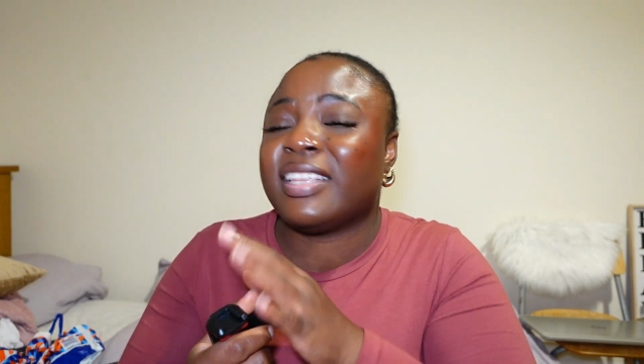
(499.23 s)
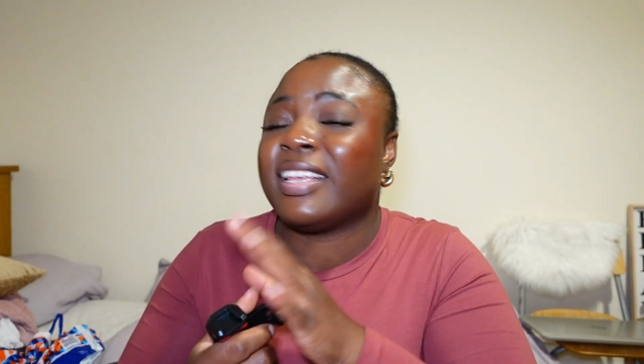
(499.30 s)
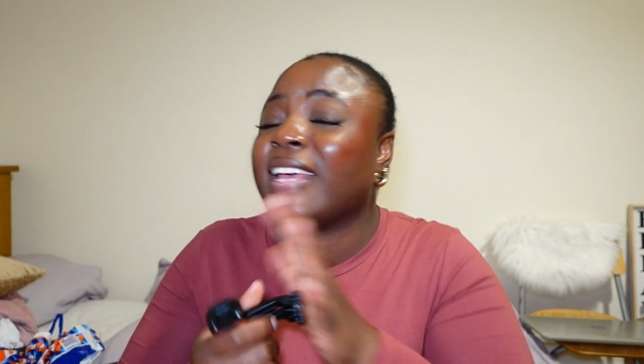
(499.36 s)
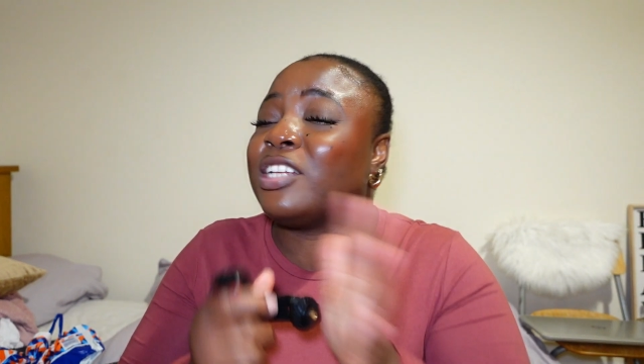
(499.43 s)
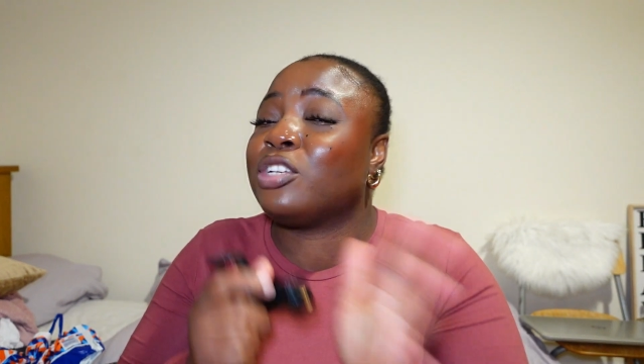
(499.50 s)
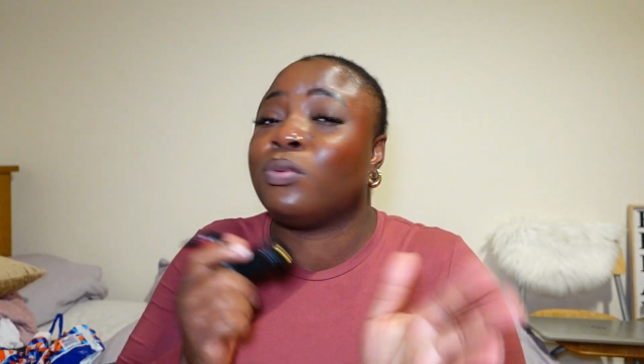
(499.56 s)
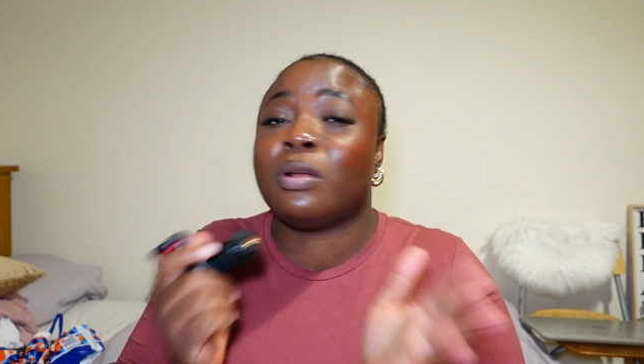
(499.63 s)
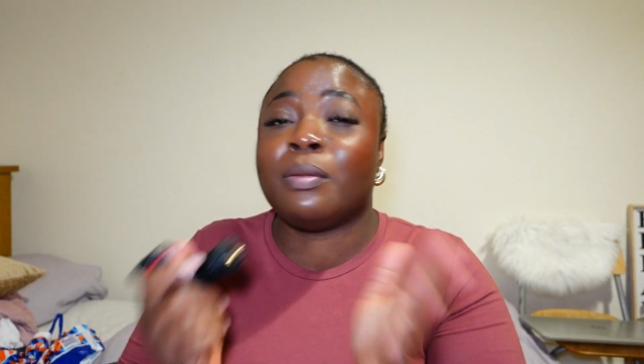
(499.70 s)
in
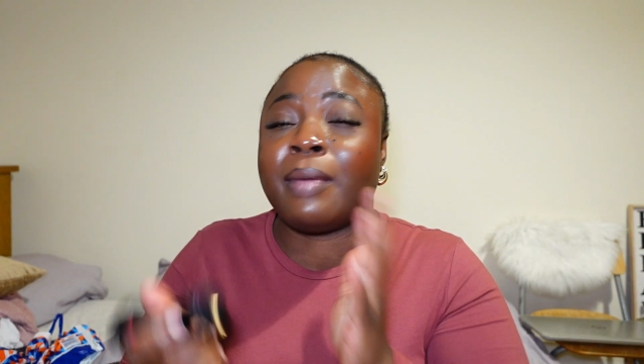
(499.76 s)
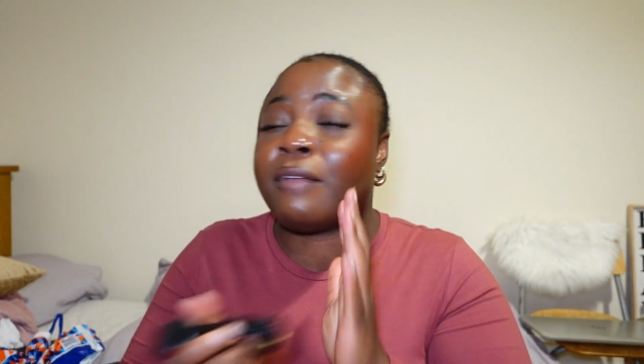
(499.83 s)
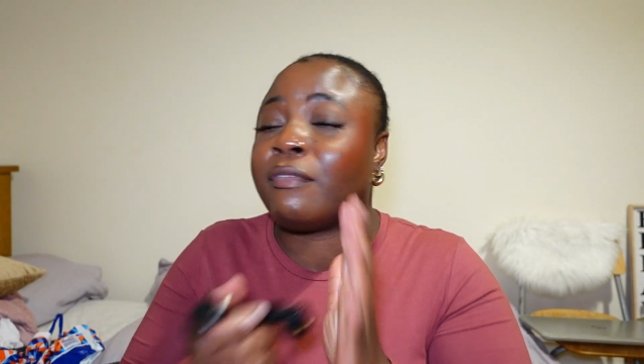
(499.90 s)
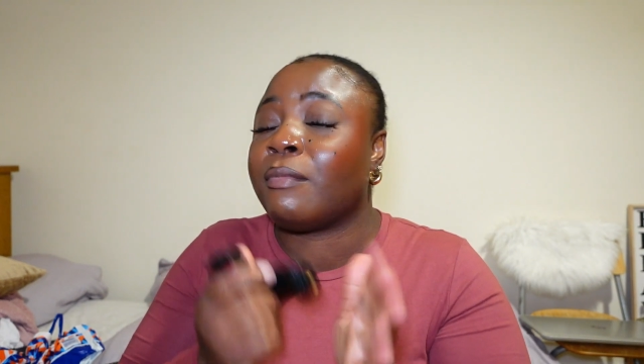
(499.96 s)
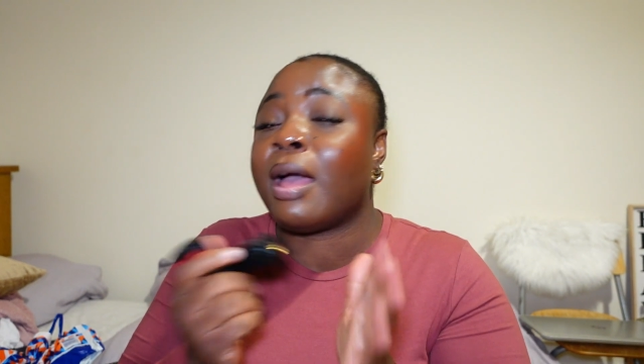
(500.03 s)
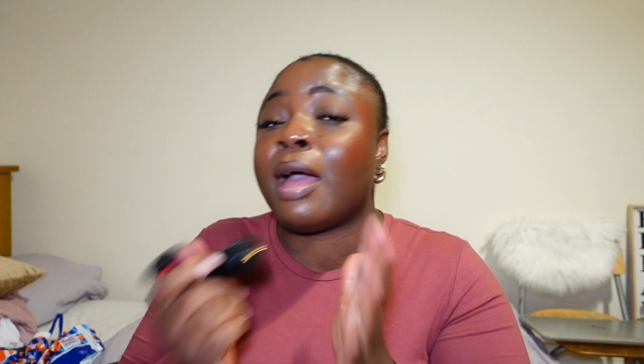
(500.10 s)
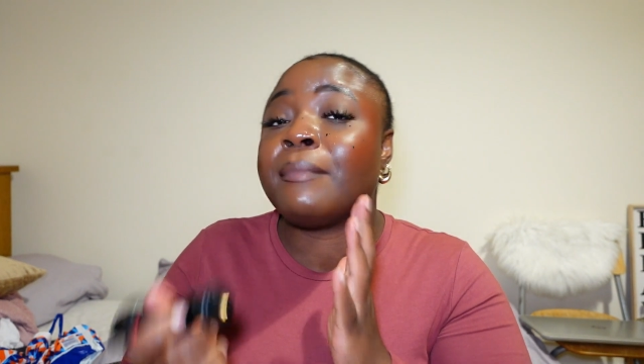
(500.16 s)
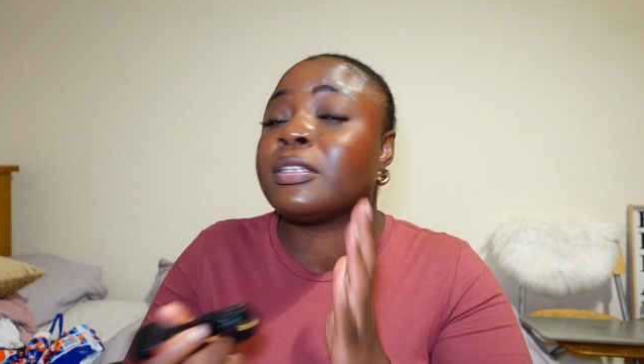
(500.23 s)
case you want to buy
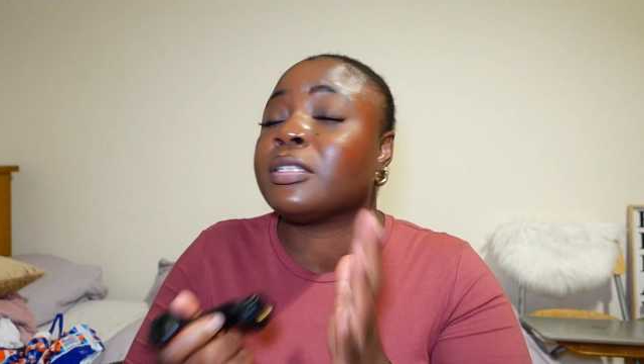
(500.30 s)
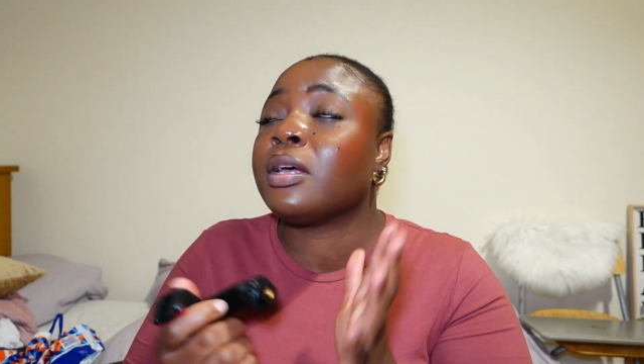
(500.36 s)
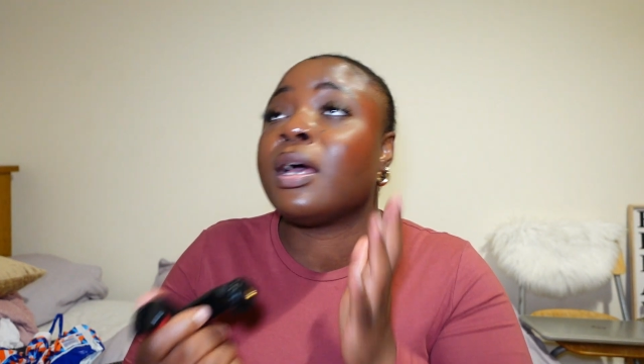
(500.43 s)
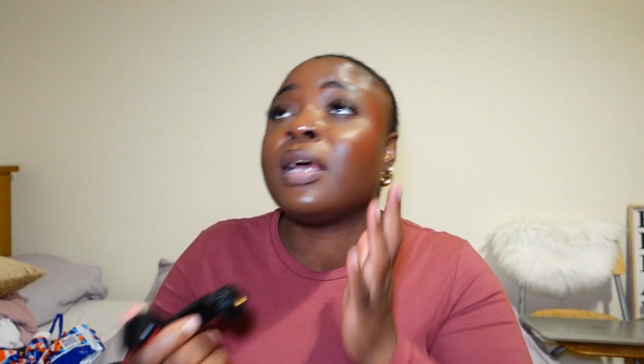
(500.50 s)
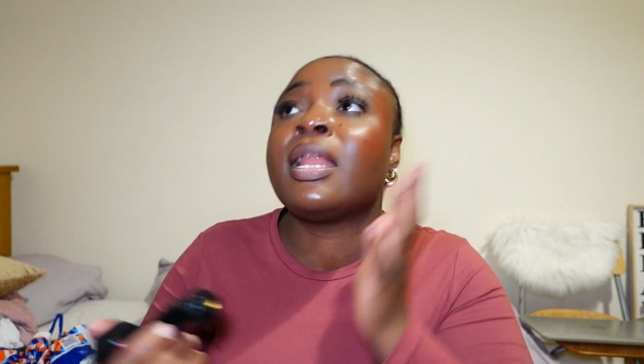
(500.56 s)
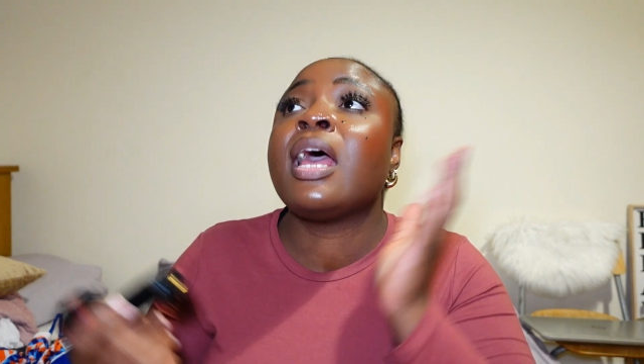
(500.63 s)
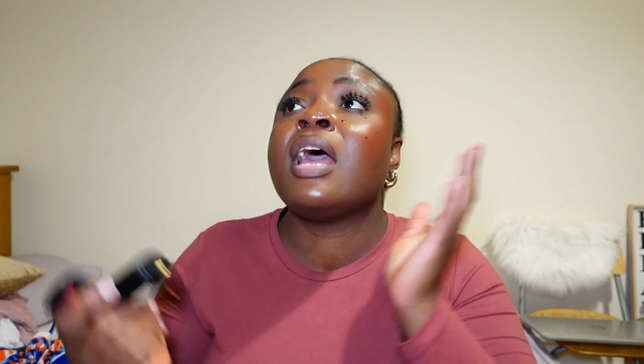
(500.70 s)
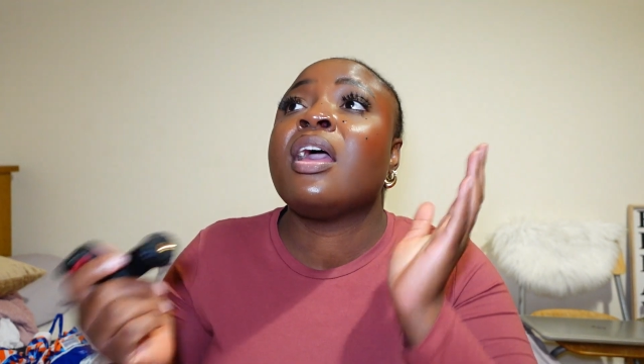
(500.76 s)
from
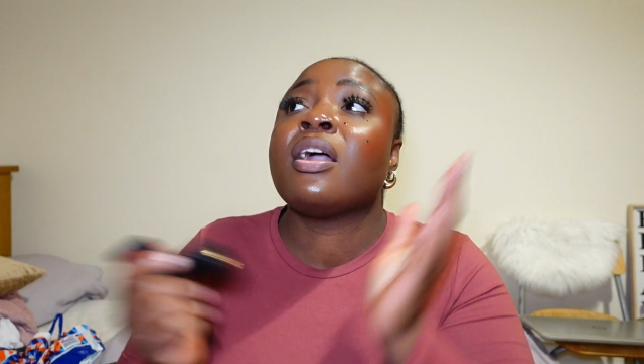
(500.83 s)
amazon